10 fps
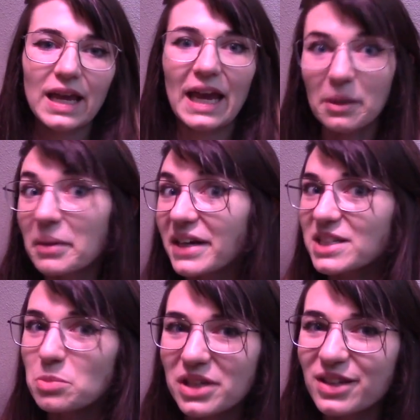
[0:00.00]
handpicked to
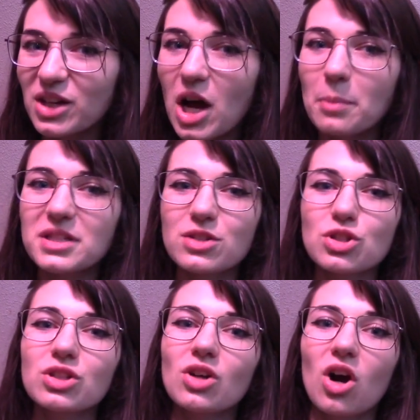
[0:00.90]
be in the
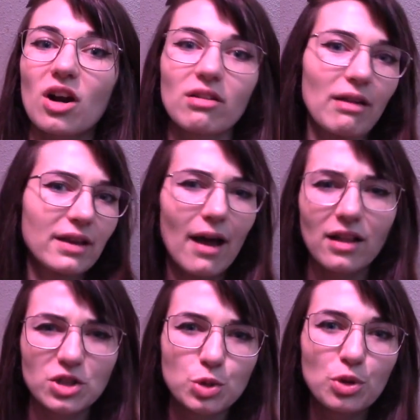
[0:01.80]
competition, are like
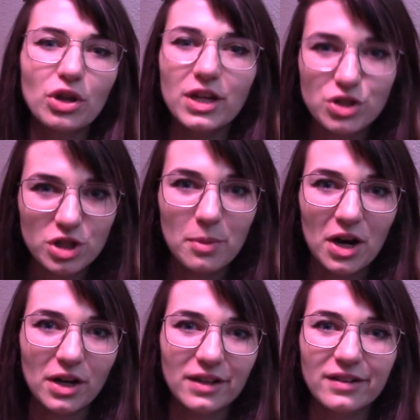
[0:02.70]
eligible Asian
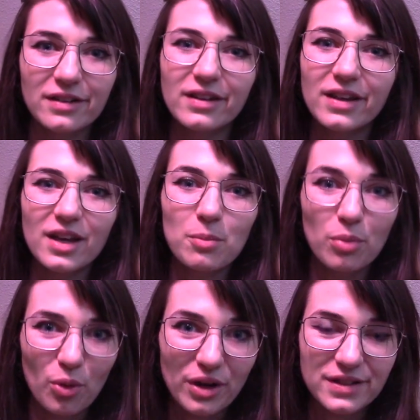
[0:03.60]
American
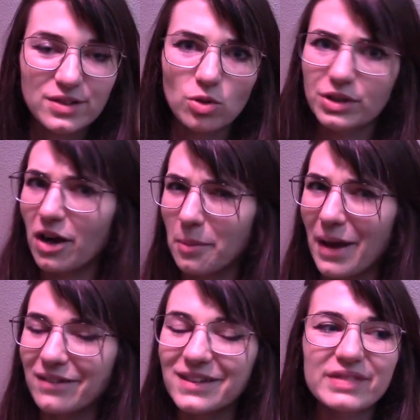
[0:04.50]
boys or young men.